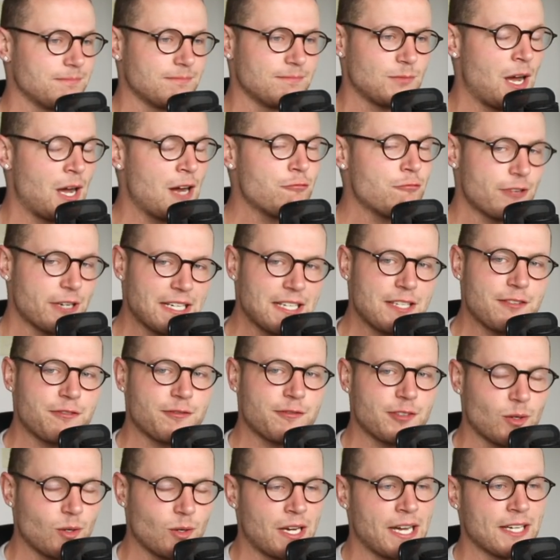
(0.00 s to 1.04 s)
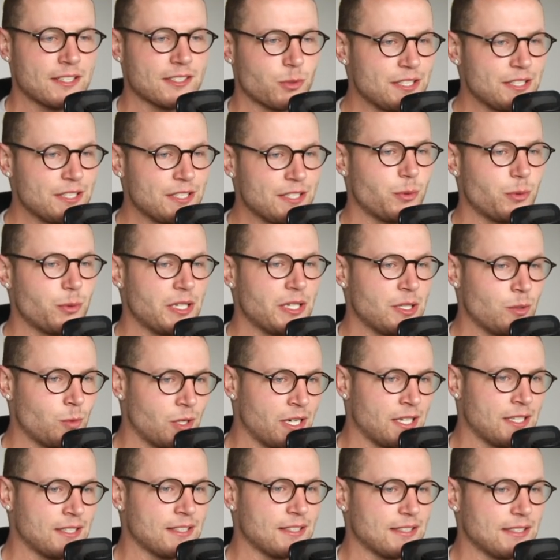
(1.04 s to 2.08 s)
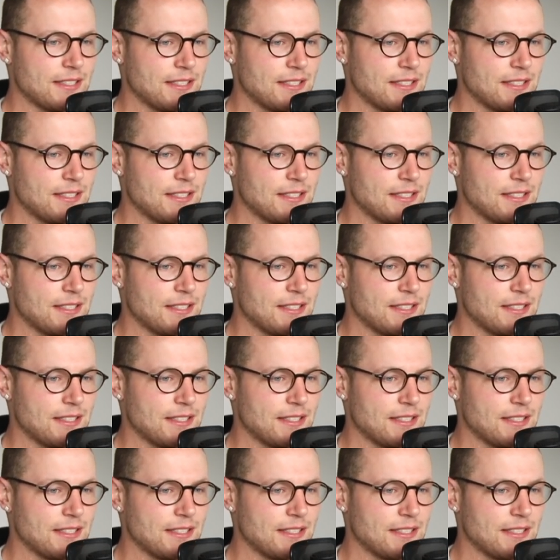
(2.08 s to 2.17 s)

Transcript: I really feel like 2021,